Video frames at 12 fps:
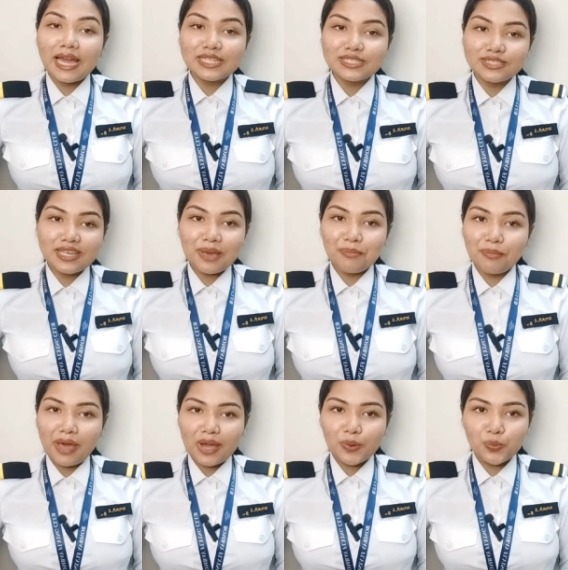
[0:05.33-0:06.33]
and today I'm
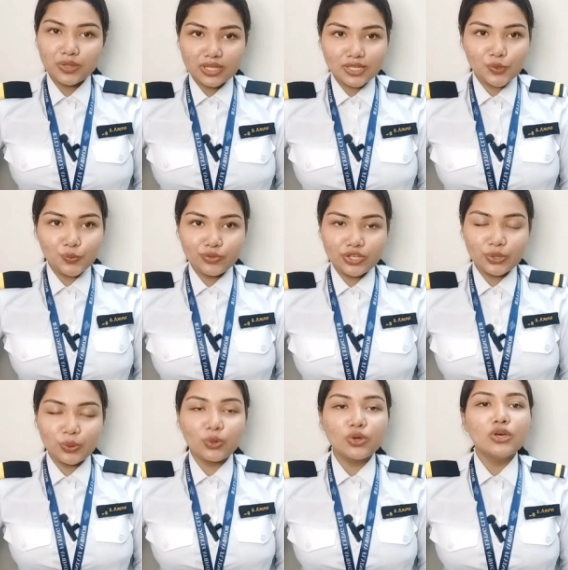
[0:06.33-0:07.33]
back with a new
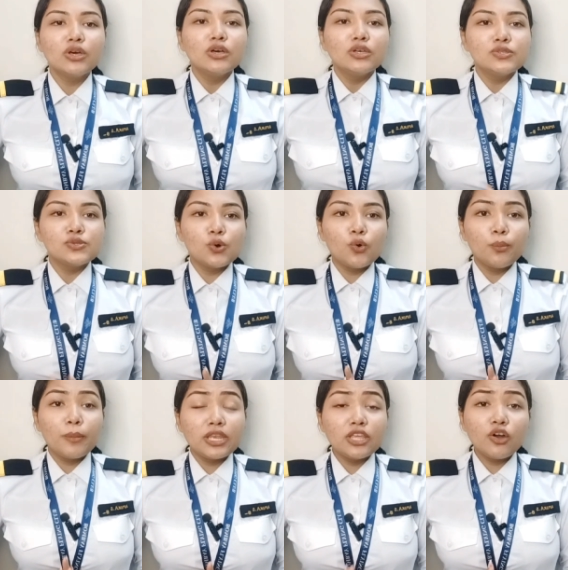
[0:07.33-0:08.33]
video.
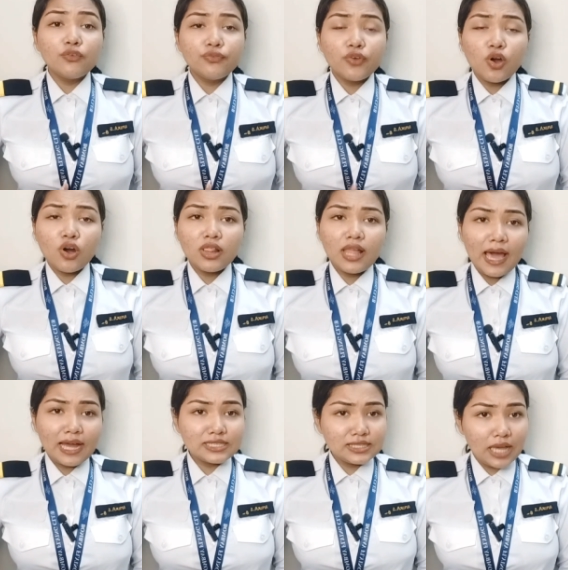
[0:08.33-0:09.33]
So many of you all had